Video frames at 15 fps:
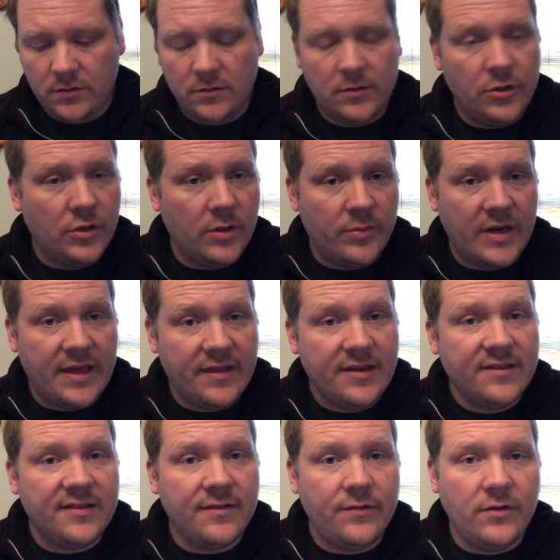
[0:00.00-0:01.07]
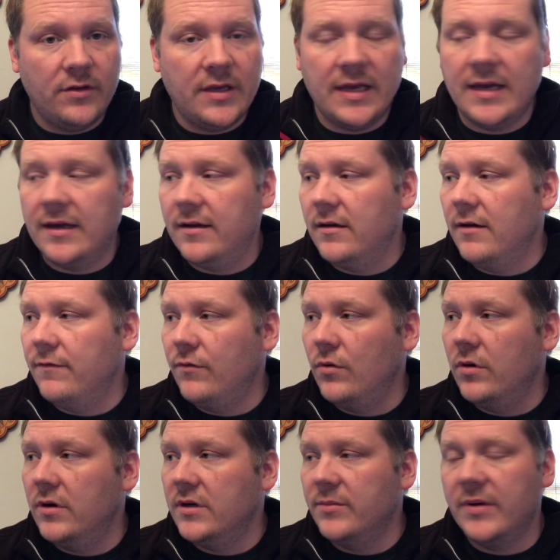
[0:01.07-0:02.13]
you could buy this. If you can't
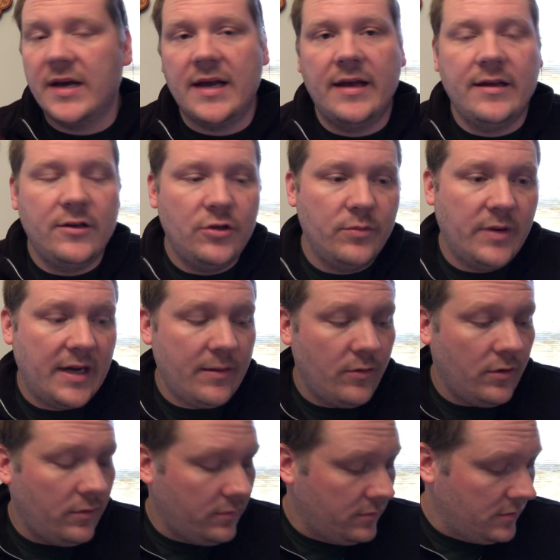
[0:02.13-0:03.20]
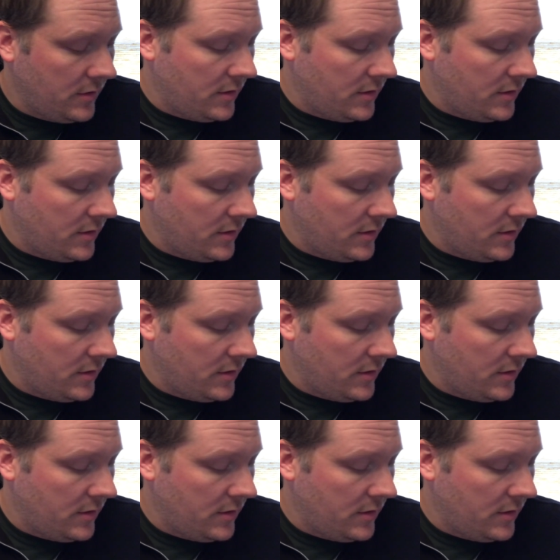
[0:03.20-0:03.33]
afford to buy a new Bible,